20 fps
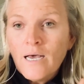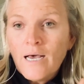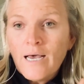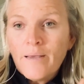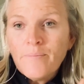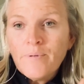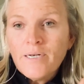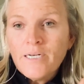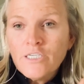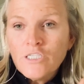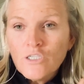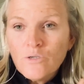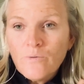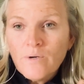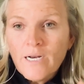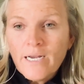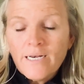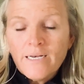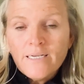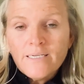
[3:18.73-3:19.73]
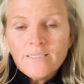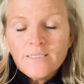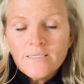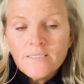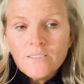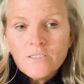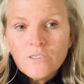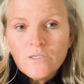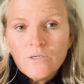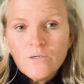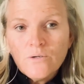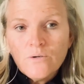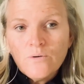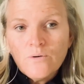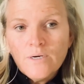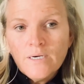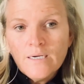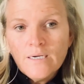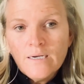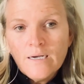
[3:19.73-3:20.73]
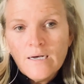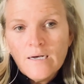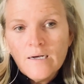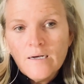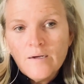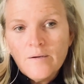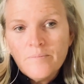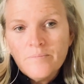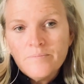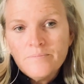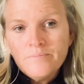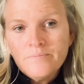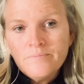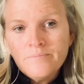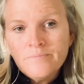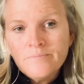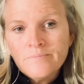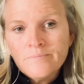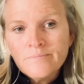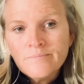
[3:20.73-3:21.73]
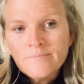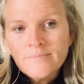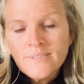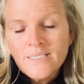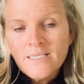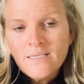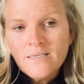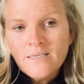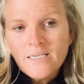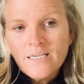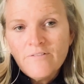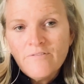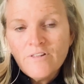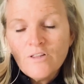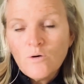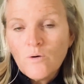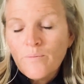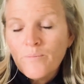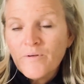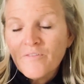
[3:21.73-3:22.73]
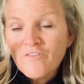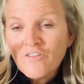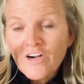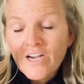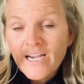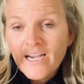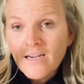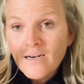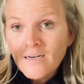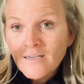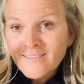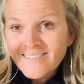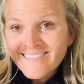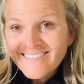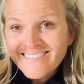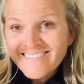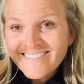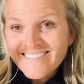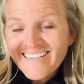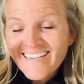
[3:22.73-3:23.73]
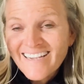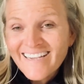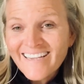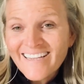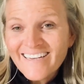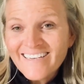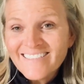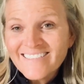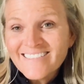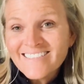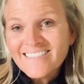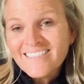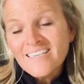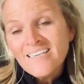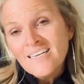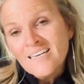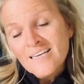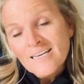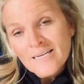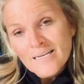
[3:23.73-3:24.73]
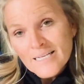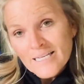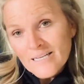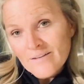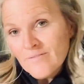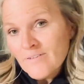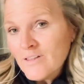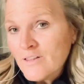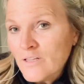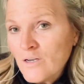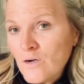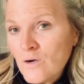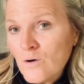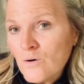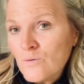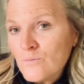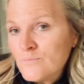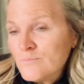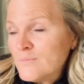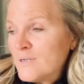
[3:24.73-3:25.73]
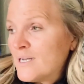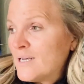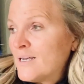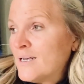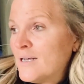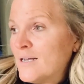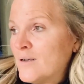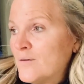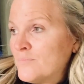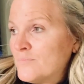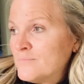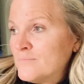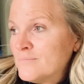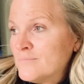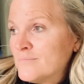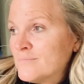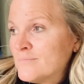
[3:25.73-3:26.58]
I'm going to do what I need to do. Um, even though I'm afraid and even though um,